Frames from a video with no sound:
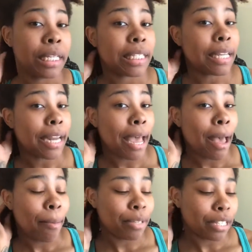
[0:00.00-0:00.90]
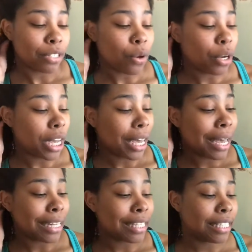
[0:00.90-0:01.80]
so now I'm just going to
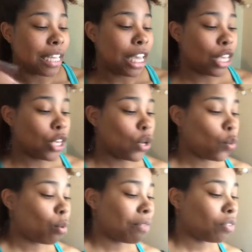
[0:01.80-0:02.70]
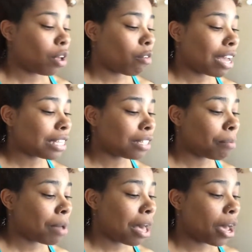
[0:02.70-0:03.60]
continue with the rest
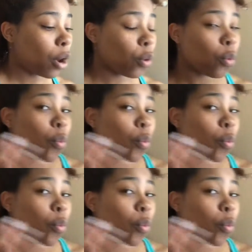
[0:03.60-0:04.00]
of my hair,